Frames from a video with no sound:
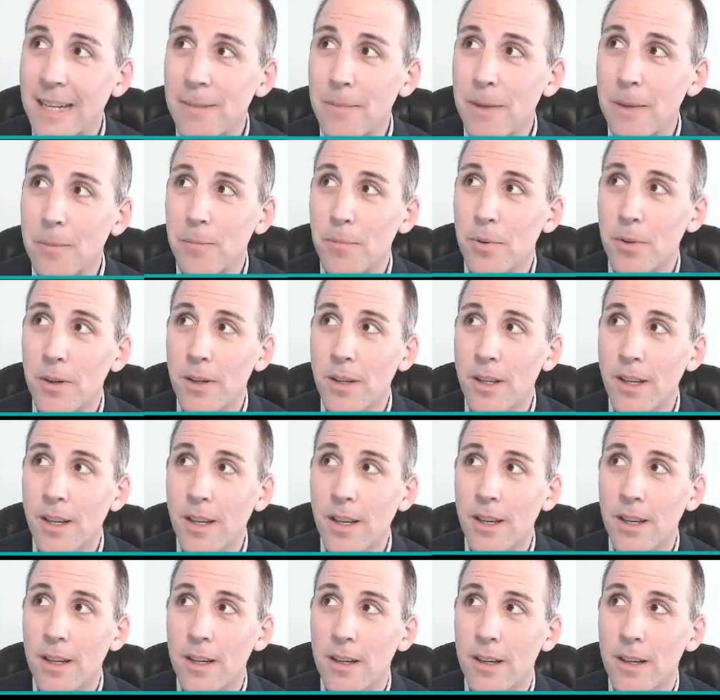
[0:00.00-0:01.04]
be
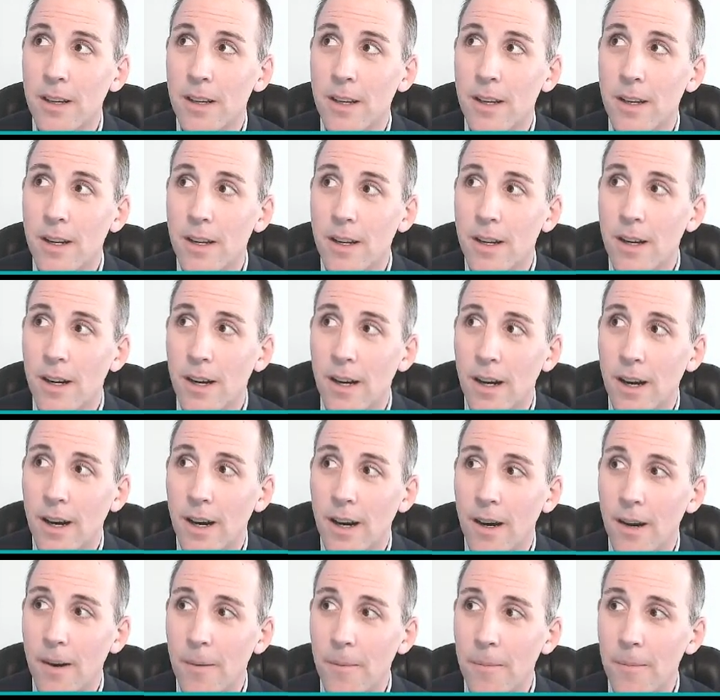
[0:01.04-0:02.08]
pretty
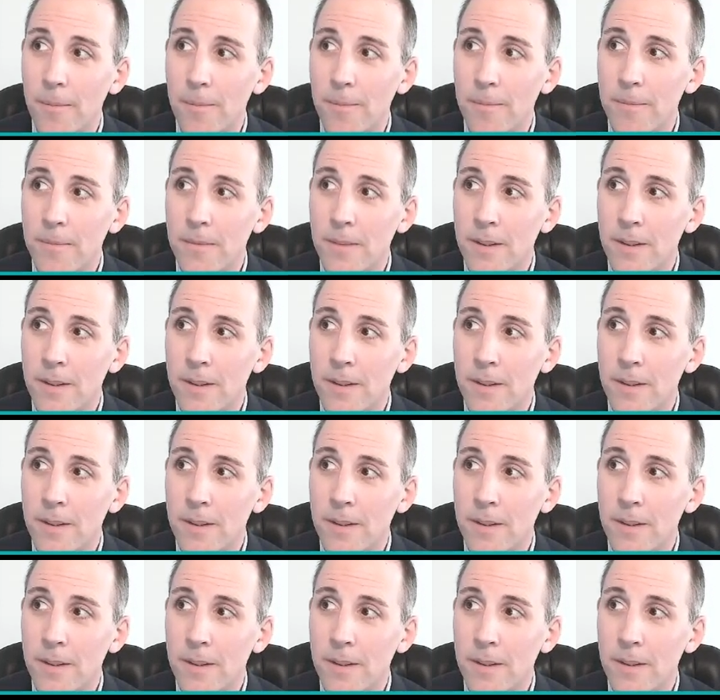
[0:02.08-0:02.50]
hard